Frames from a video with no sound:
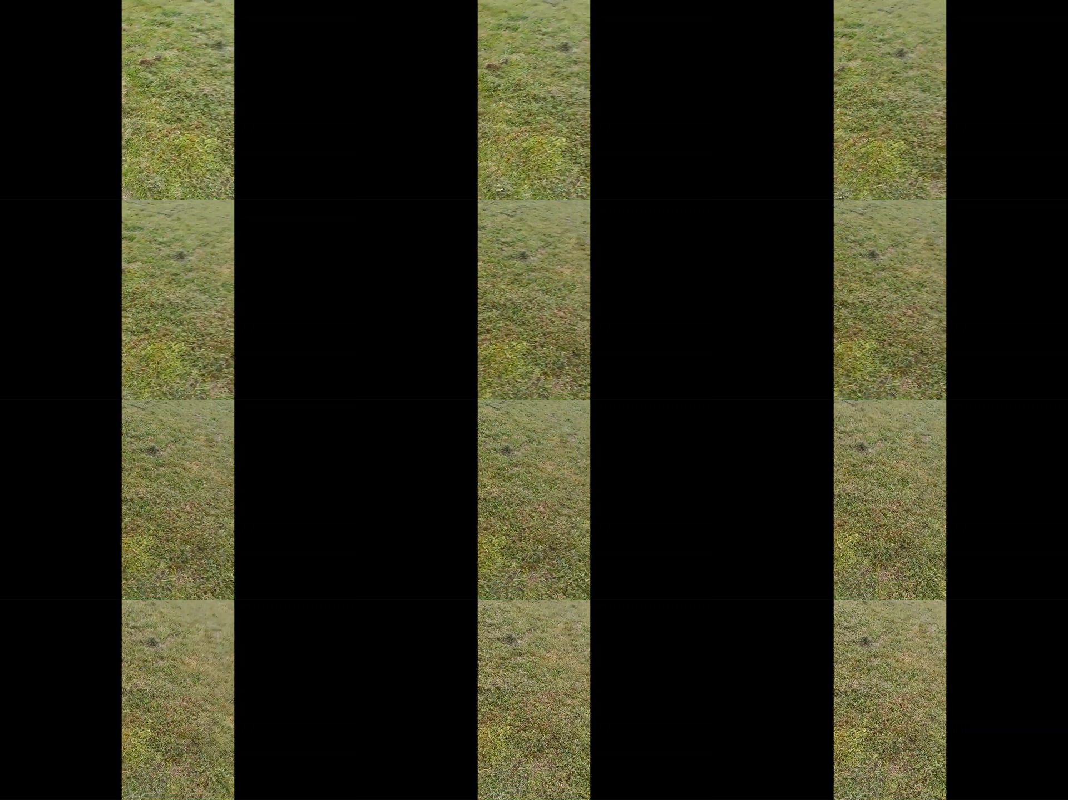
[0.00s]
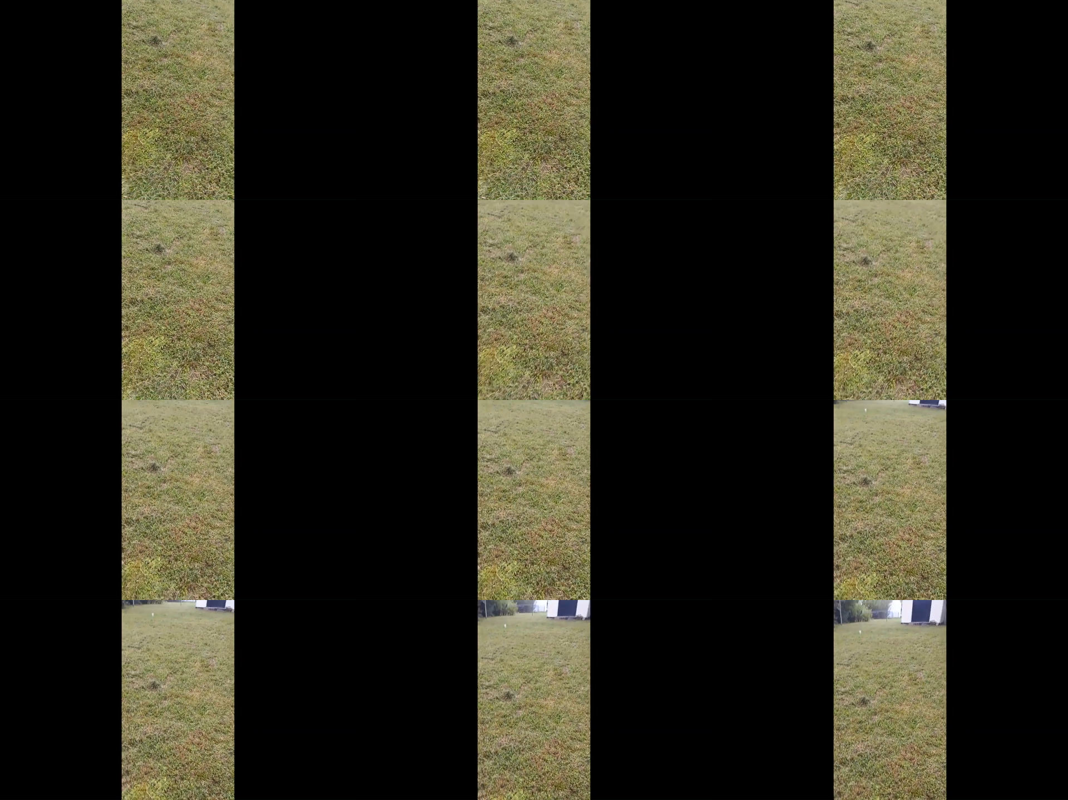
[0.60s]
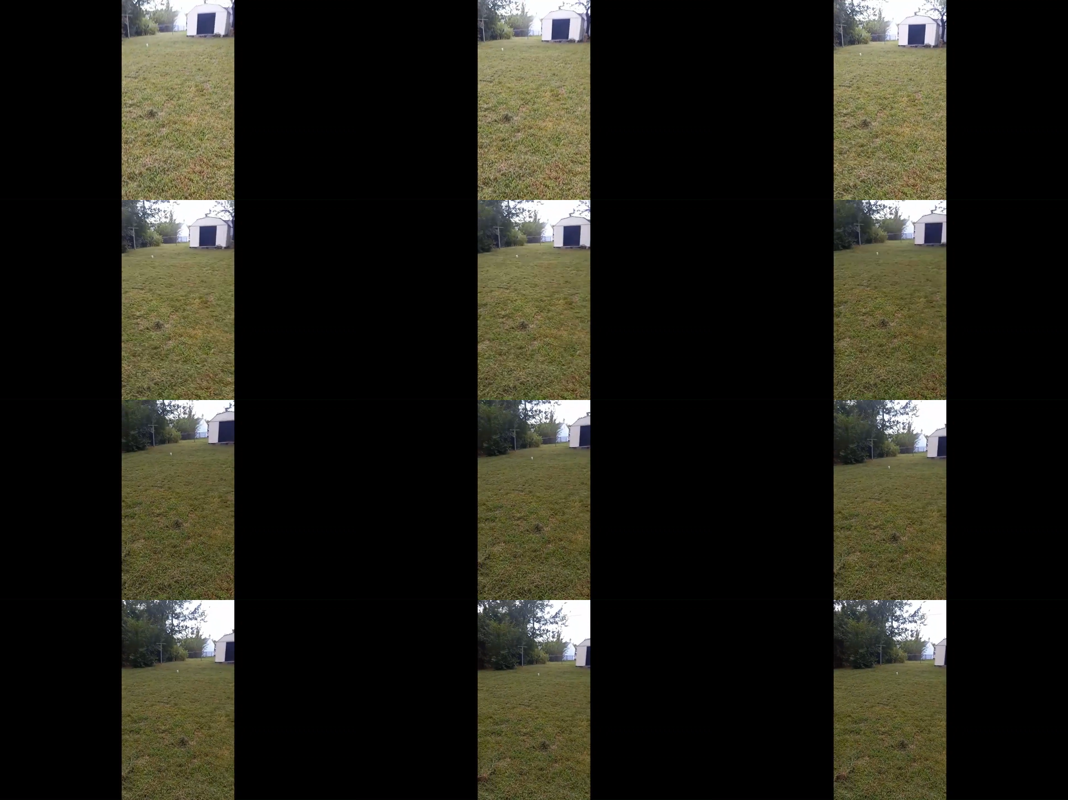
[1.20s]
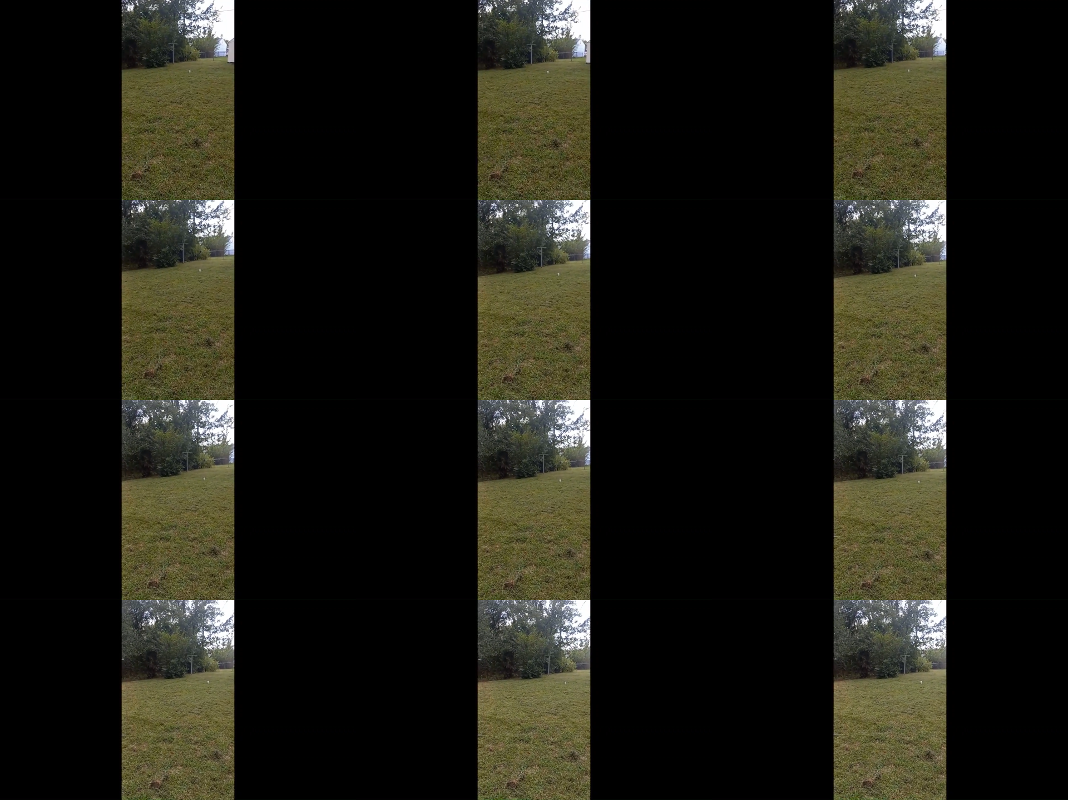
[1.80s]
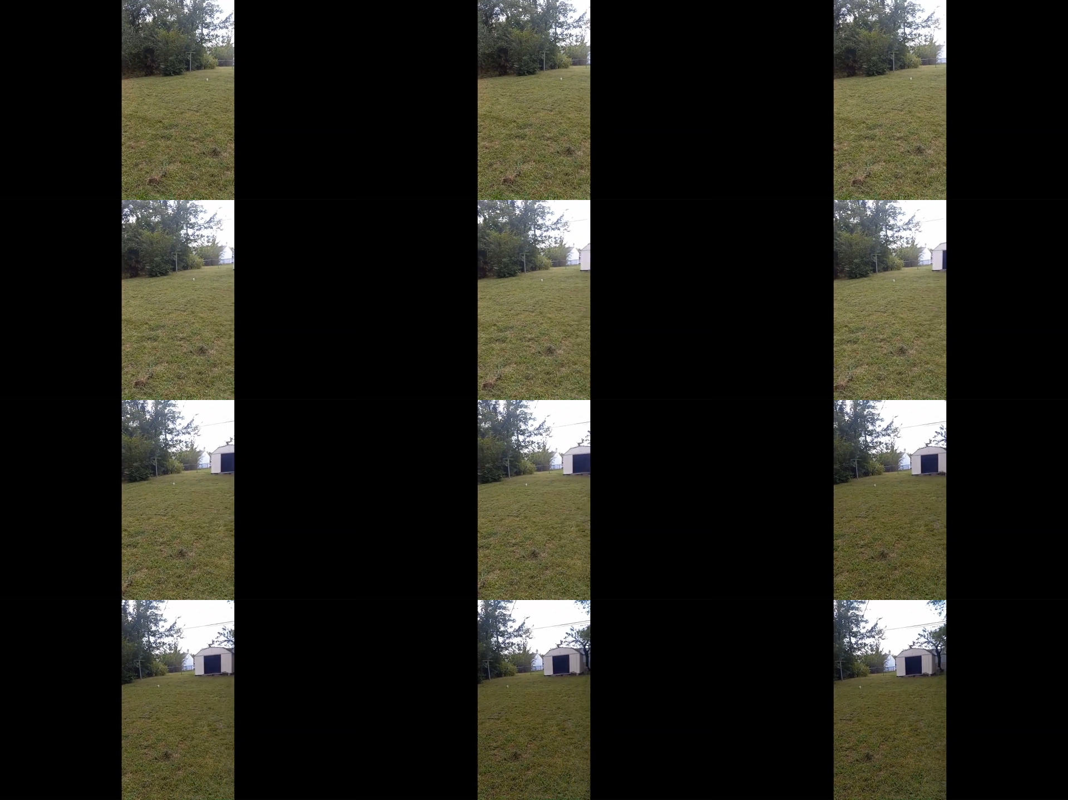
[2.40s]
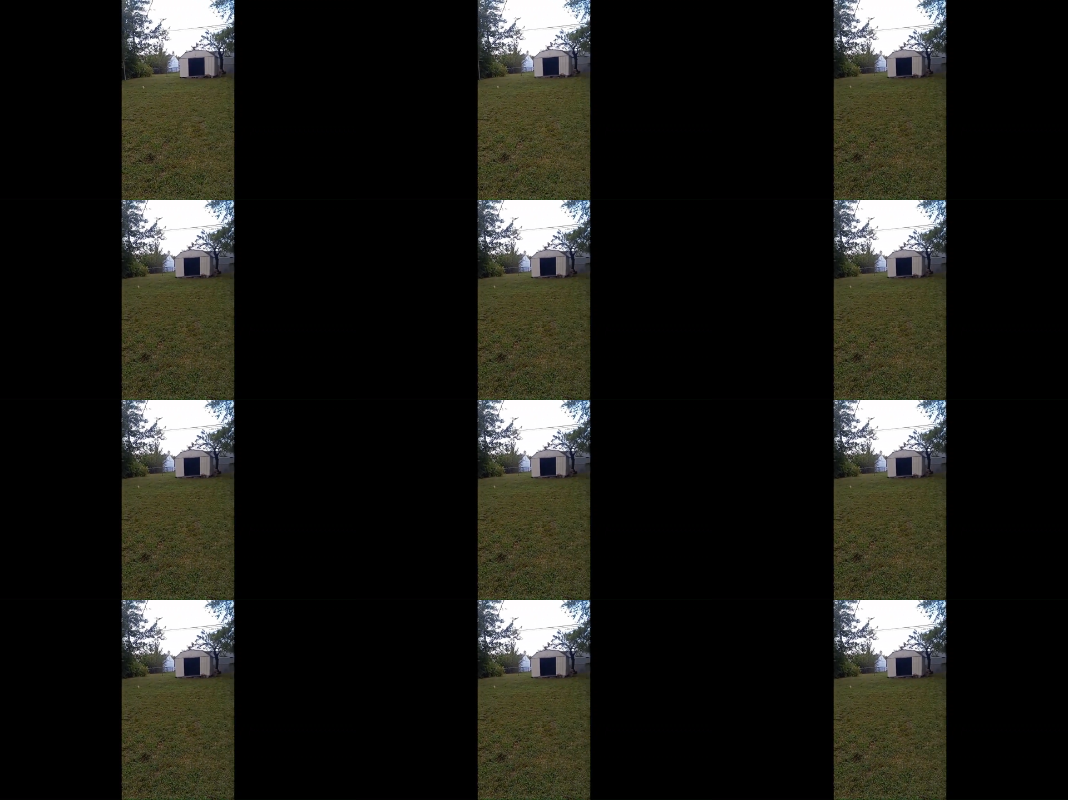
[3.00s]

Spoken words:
No face is visible, so there are no lips to read.